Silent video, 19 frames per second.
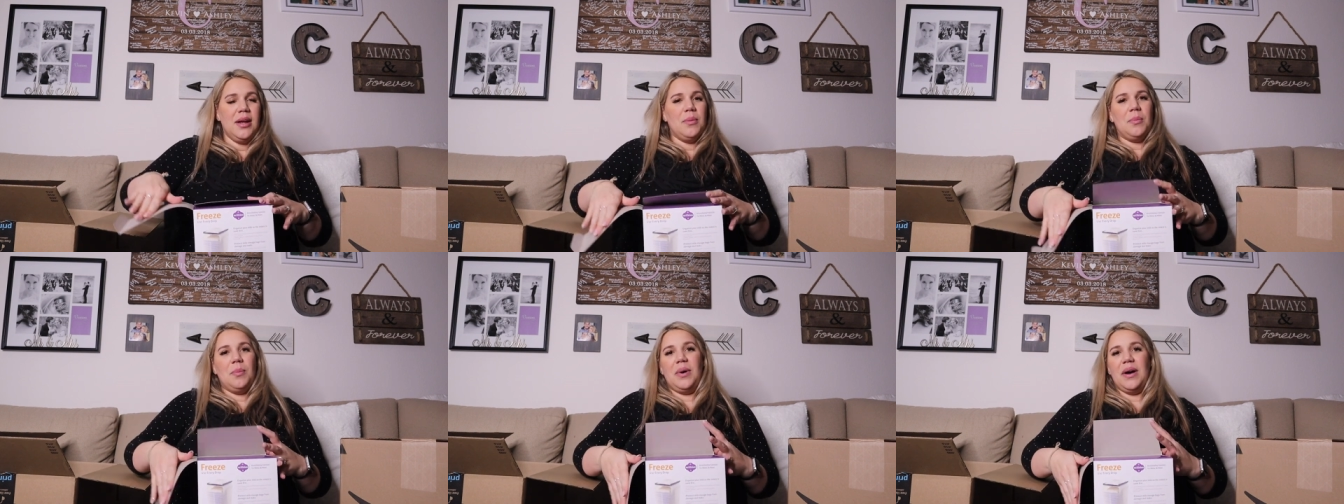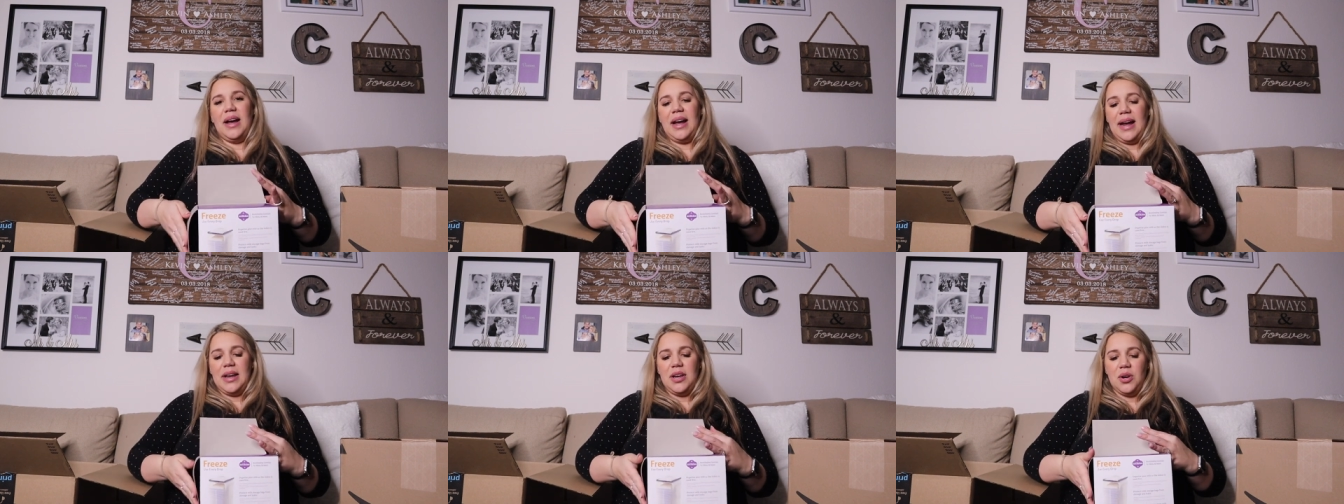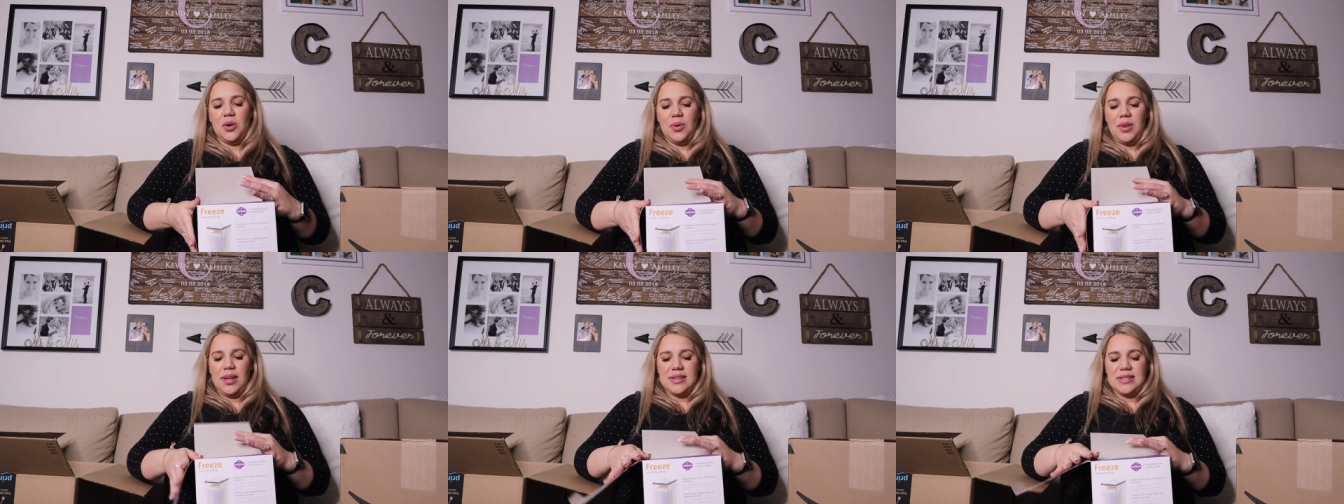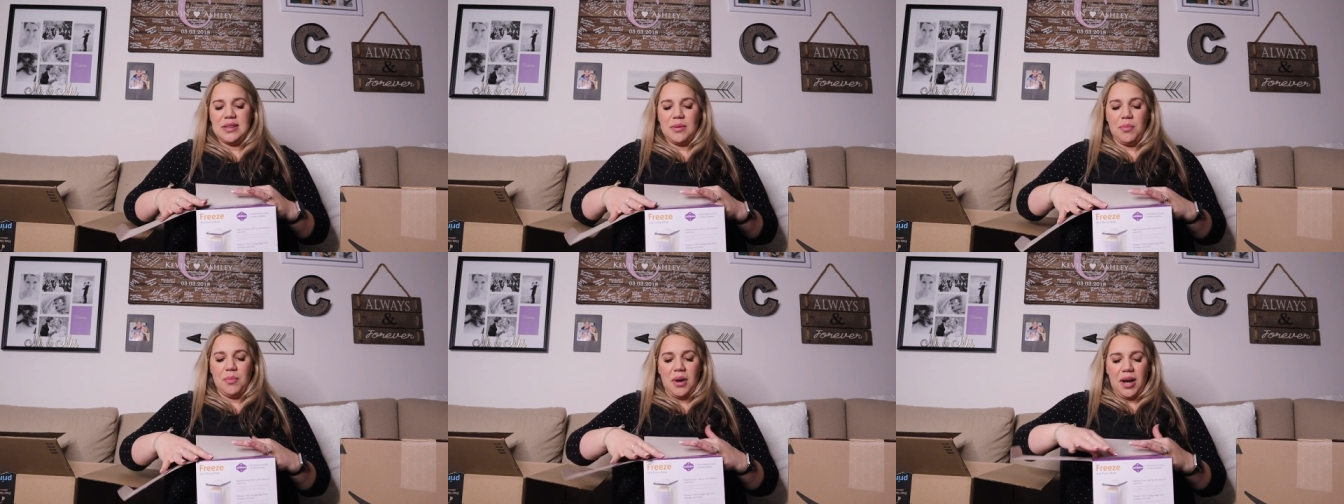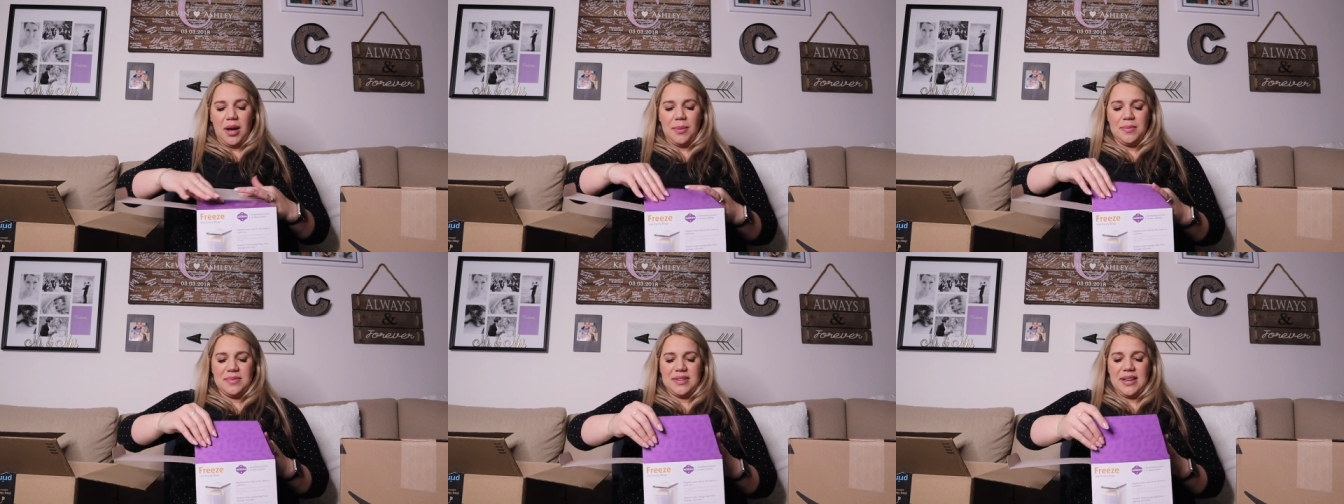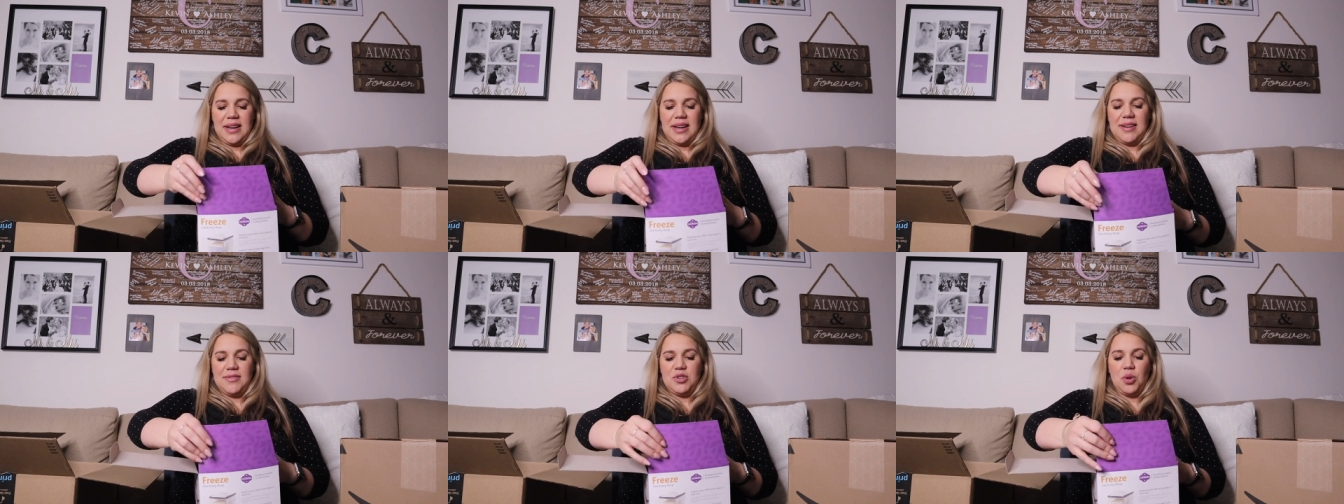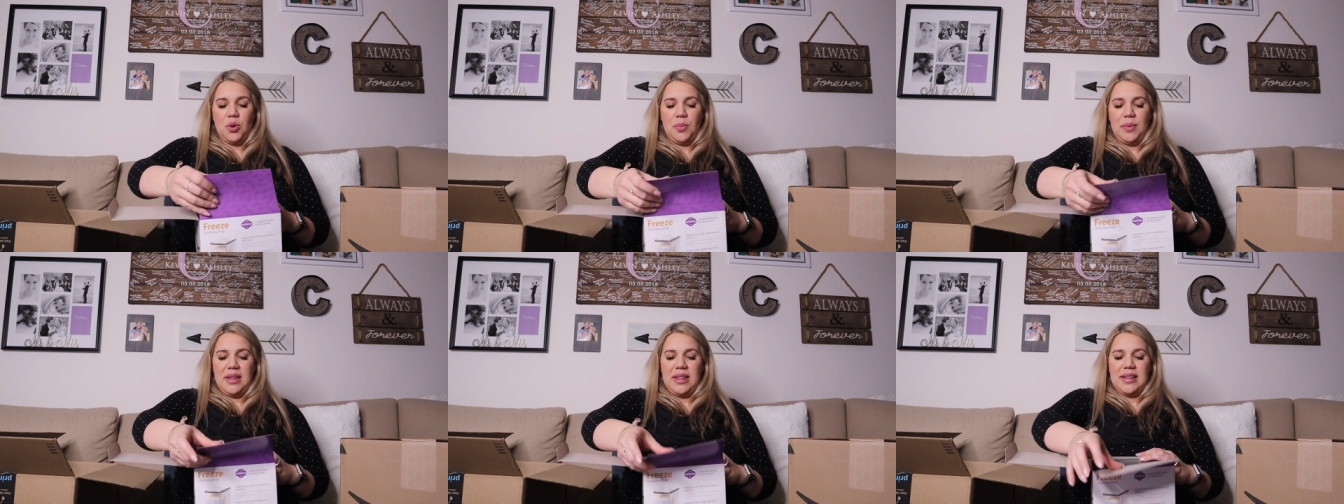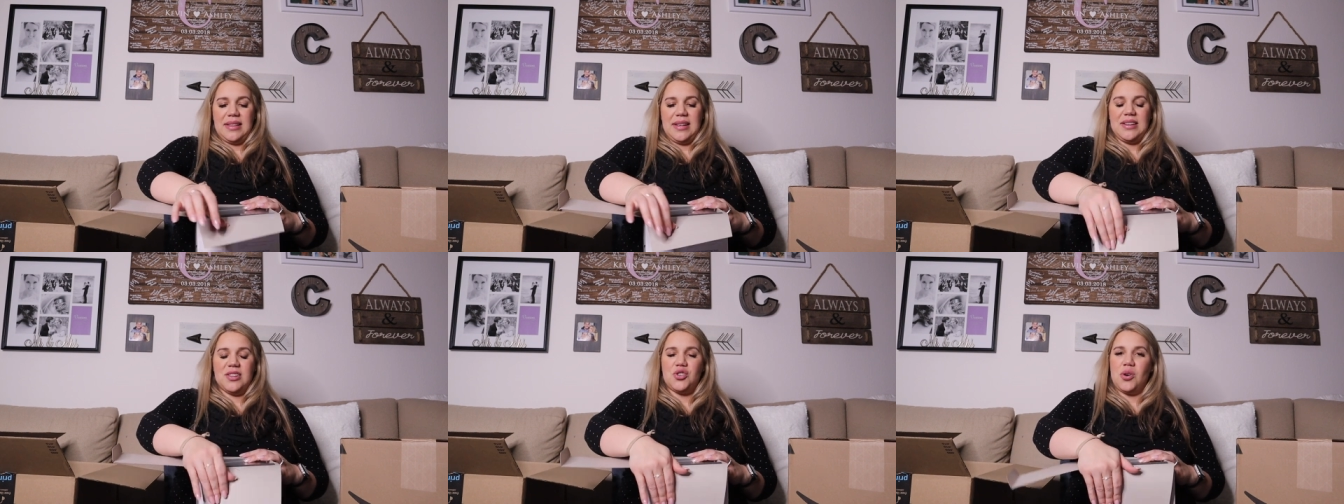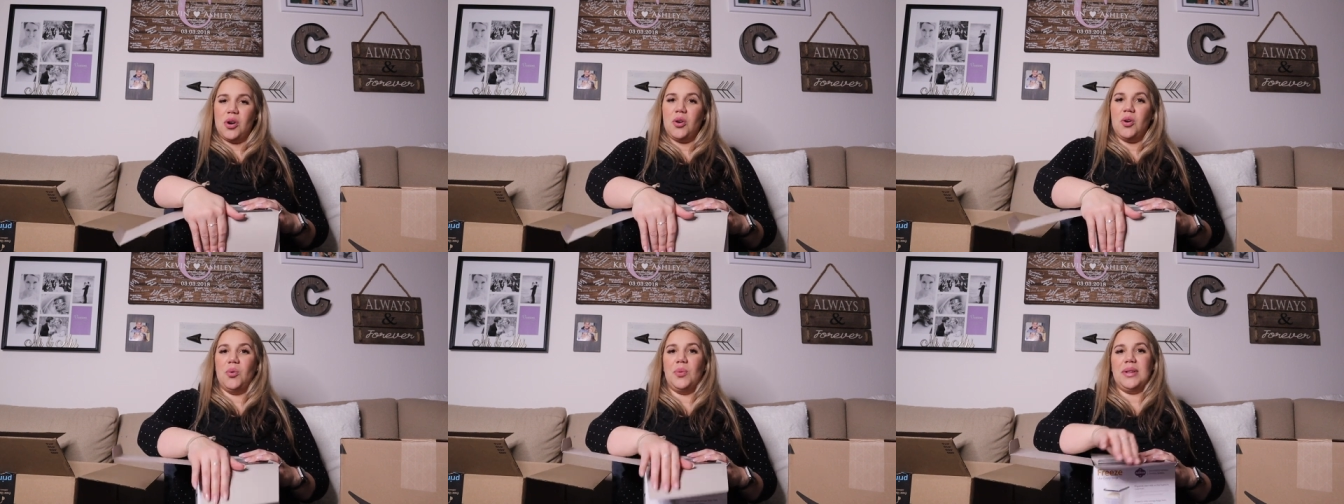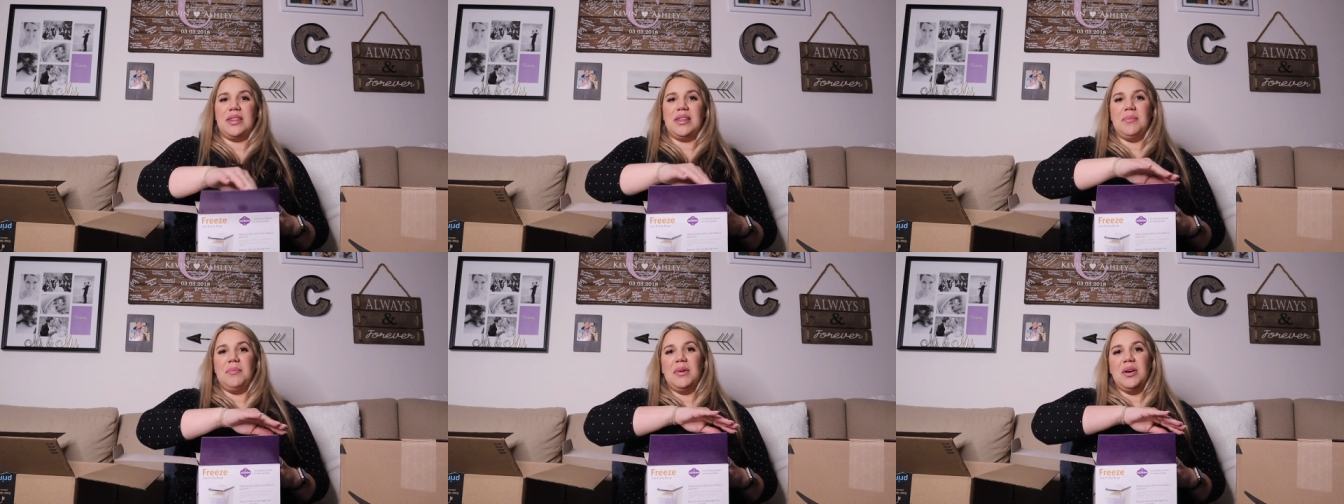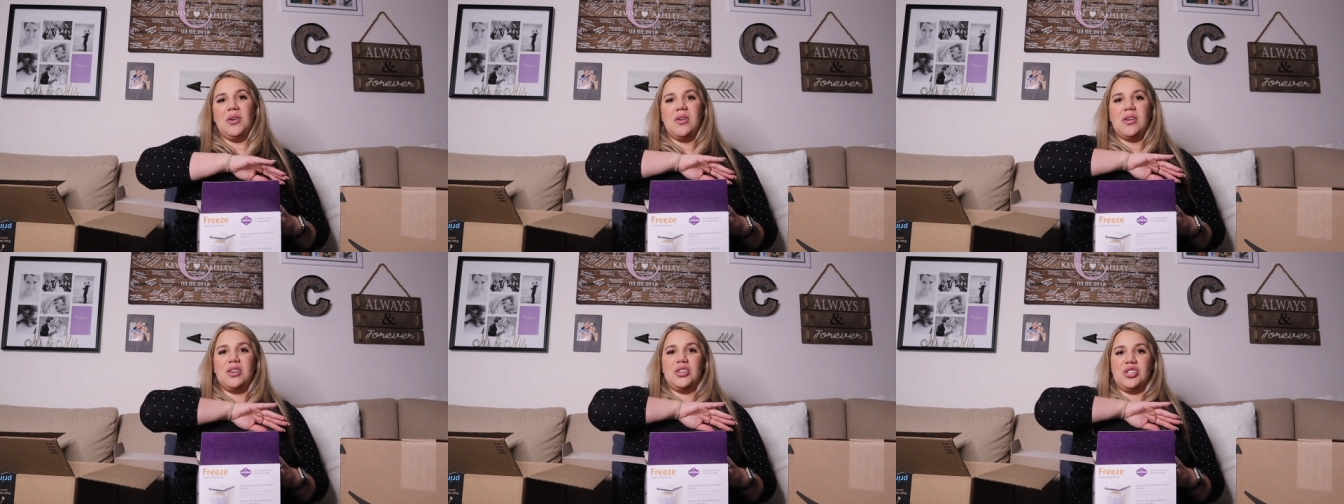but I know that some moms like have told me that they struggle with the milk